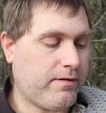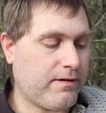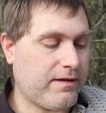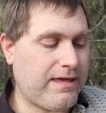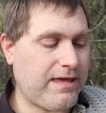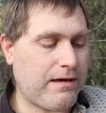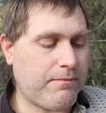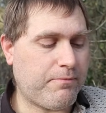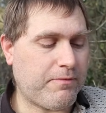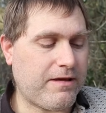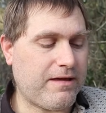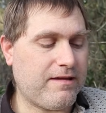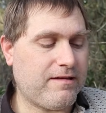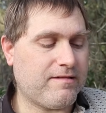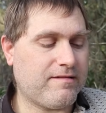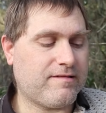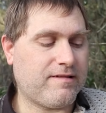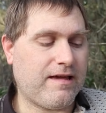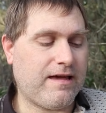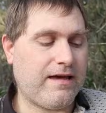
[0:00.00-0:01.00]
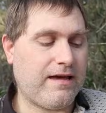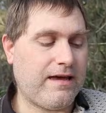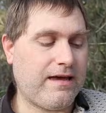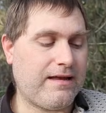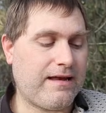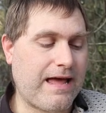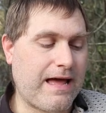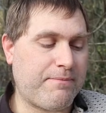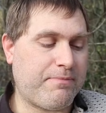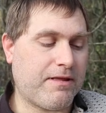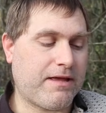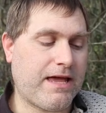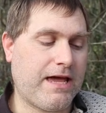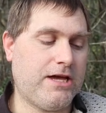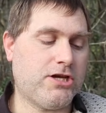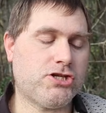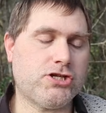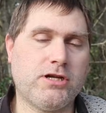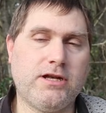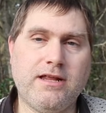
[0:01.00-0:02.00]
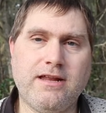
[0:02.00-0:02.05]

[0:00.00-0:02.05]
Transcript: GIMP is an application.